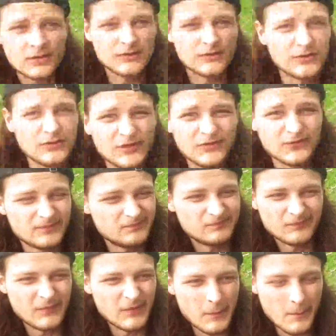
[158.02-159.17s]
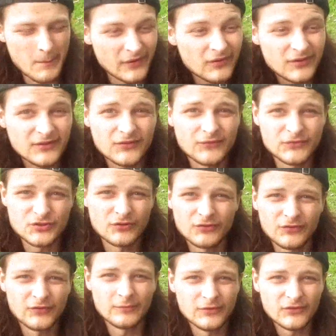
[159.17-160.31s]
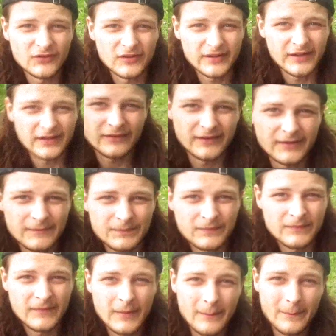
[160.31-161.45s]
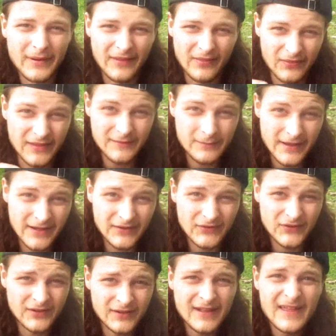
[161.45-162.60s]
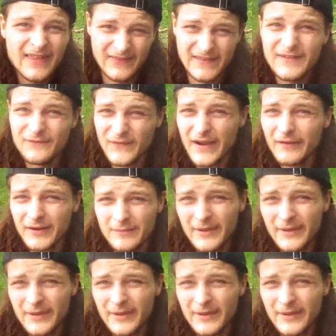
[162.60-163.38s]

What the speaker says: So there's millions of genres of music out there, but the best, the very